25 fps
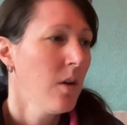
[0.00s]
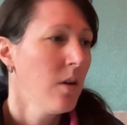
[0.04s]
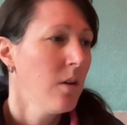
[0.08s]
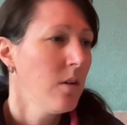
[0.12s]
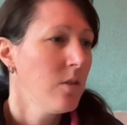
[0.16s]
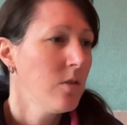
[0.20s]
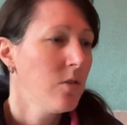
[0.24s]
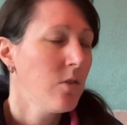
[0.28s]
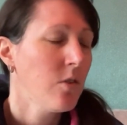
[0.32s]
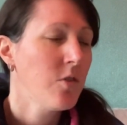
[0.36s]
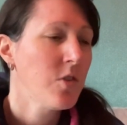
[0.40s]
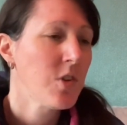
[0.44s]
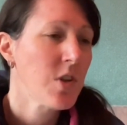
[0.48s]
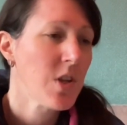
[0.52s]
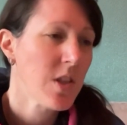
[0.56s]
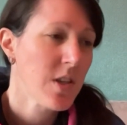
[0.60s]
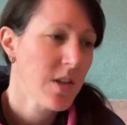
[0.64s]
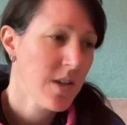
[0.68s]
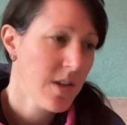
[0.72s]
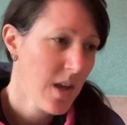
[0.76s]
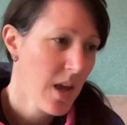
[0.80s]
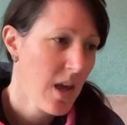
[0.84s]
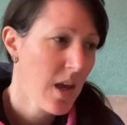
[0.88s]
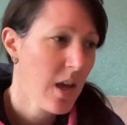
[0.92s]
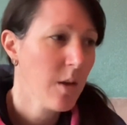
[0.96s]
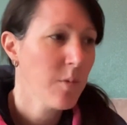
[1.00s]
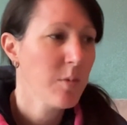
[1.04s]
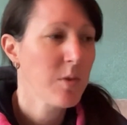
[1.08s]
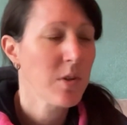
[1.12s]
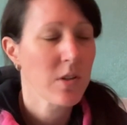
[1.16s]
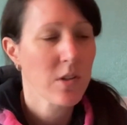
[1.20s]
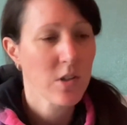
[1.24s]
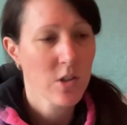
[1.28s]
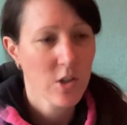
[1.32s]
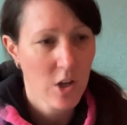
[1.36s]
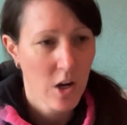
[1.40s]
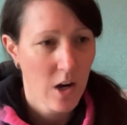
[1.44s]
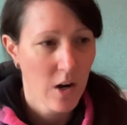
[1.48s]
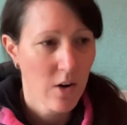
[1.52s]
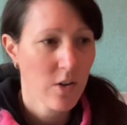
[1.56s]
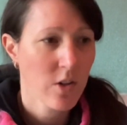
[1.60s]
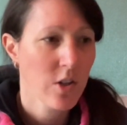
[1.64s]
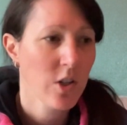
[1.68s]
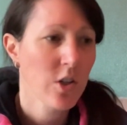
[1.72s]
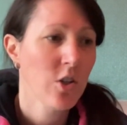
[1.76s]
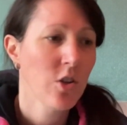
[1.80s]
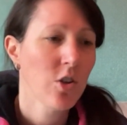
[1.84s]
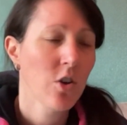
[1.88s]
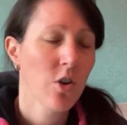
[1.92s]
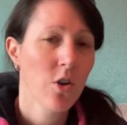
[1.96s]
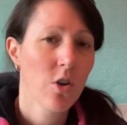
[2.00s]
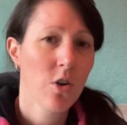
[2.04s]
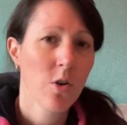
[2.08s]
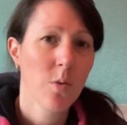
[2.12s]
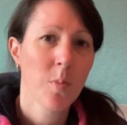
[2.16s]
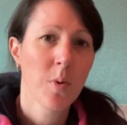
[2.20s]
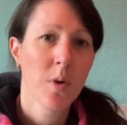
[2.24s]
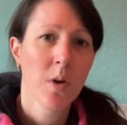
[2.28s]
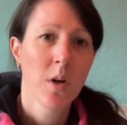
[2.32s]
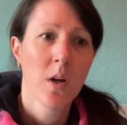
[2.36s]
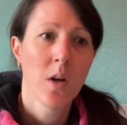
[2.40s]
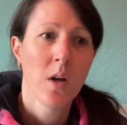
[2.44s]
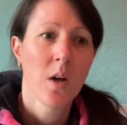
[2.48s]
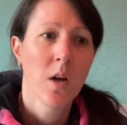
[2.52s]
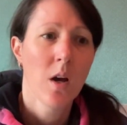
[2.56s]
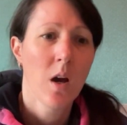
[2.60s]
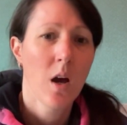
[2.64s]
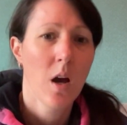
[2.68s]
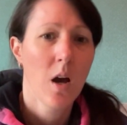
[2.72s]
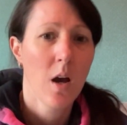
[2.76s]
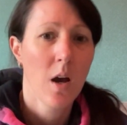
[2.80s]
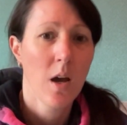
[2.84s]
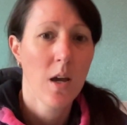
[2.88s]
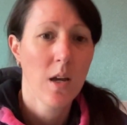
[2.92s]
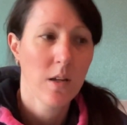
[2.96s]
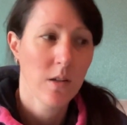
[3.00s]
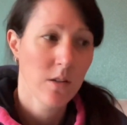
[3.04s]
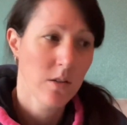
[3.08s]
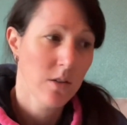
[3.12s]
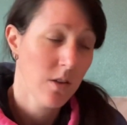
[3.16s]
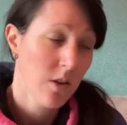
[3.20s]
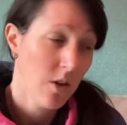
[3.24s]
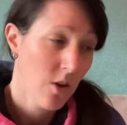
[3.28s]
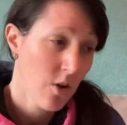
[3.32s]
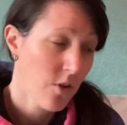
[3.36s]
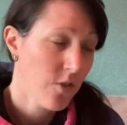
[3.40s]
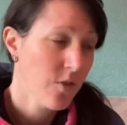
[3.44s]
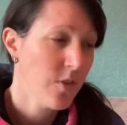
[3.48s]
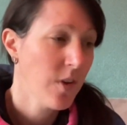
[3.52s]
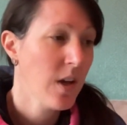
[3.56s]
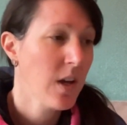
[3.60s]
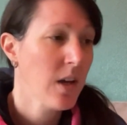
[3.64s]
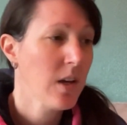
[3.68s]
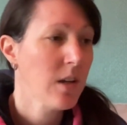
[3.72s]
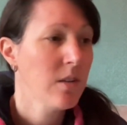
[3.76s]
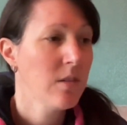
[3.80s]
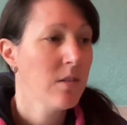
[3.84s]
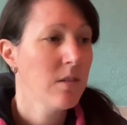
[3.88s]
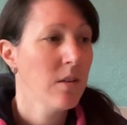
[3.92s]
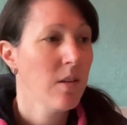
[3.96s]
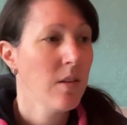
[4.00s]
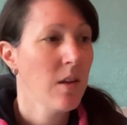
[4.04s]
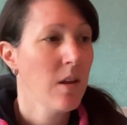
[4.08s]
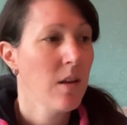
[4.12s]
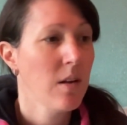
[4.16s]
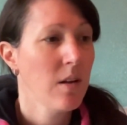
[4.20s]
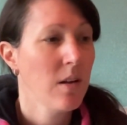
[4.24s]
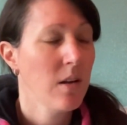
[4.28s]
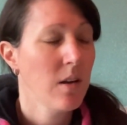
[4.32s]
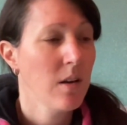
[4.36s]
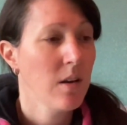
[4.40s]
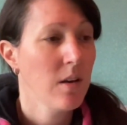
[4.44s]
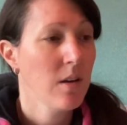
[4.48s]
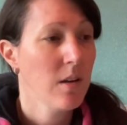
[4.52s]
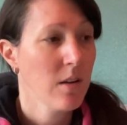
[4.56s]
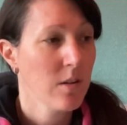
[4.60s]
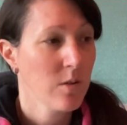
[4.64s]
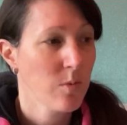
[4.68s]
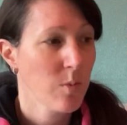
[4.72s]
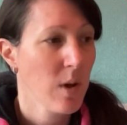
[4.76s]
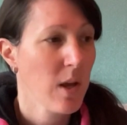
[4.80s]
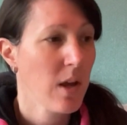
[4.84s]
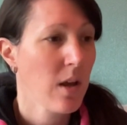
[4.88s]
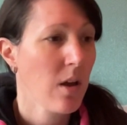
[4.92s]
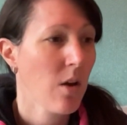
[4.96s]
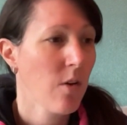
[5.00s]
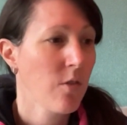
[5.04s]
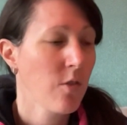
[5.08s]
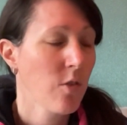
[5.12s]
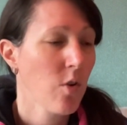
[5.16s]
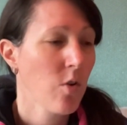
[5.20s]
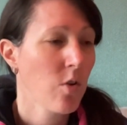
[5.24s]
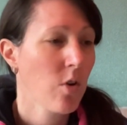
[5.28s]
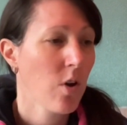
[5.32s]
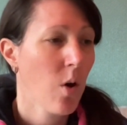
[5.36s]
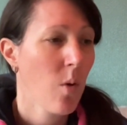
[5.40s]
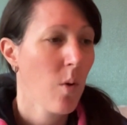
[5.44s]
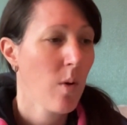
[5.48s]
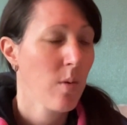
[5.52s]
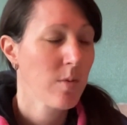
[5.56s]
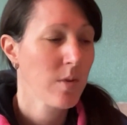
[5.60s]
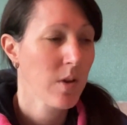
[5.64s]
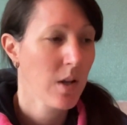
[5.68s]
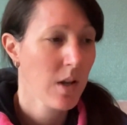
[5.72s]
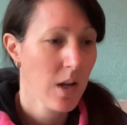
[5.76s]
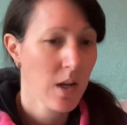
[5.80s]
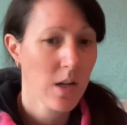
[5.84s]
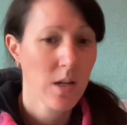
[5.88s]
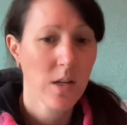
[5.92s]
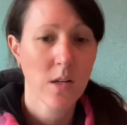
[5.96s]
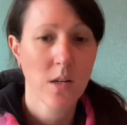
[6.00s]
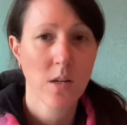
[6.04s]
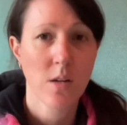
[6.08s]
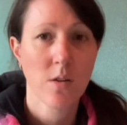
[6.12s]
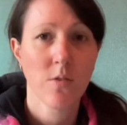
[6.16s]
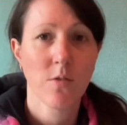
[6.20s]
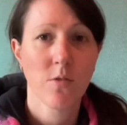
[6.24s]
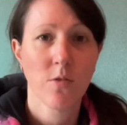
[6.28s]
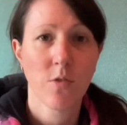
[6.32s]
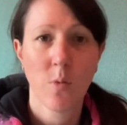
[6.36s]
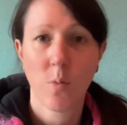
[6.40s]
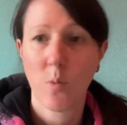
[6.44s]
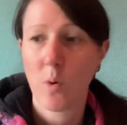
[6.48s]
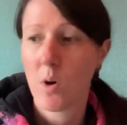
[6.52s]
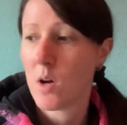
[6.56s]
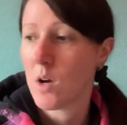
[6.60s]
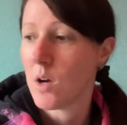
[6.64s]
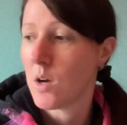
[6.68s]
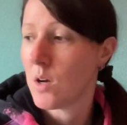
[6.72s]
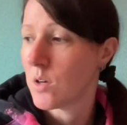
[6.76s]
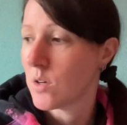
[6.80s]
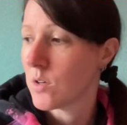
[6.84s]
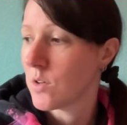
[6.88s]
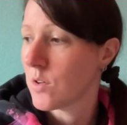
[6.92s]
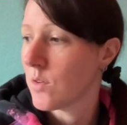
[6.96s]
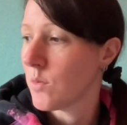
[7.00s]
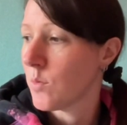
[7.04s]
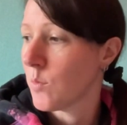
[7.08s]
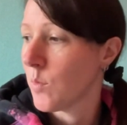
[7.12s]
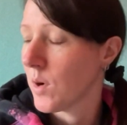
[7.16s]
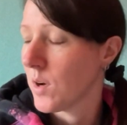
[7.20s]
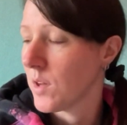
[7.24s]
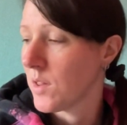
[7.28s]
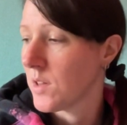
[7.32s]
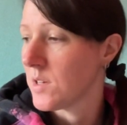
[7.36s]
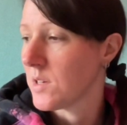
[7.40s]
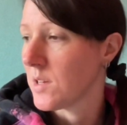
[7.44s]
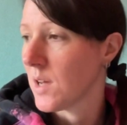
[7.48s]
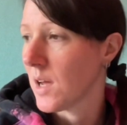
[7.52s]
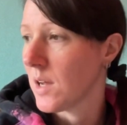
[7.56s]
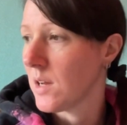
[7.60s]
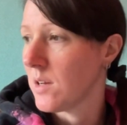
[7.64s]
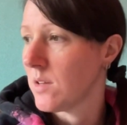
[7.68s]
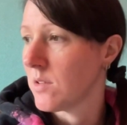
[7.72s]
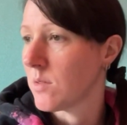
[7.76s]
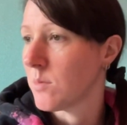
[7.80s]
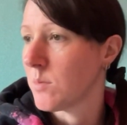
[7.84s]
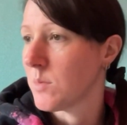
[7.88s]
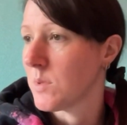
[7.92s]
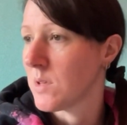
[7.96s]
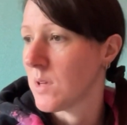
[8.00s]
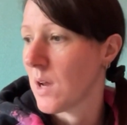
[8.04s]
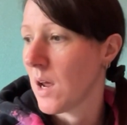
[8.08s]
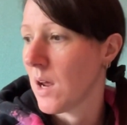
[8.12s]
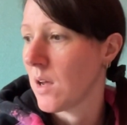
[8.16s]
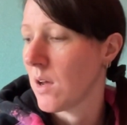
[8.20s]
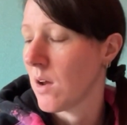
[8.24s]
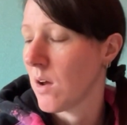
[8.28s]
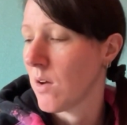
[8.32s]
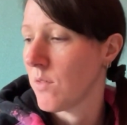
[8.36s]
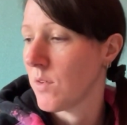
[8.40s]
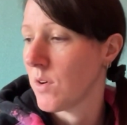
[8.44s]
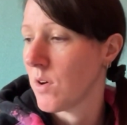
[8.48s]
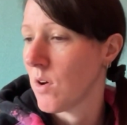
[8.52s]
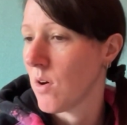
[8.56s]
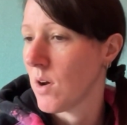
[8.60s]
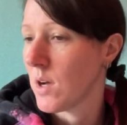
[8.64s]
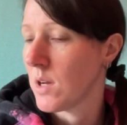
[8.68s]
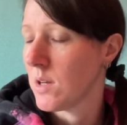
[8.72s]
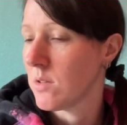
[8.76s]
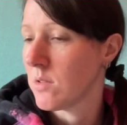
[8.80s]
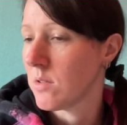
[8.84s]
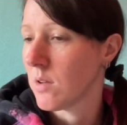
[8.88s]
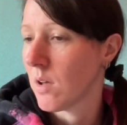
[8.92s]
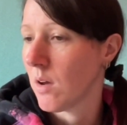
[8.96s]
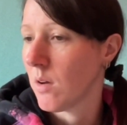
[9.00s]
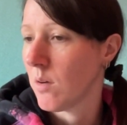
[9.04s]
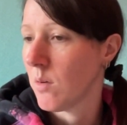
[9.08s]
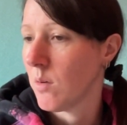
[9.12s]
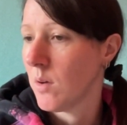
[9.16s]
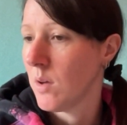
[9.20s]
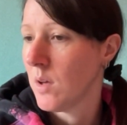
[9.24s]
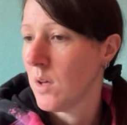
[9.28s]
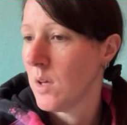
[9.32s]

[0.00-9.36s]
sort of to the tip, to the charity shop, into the office. And then this week I've got to go up to London for work one of the days. I'm staying overnight. So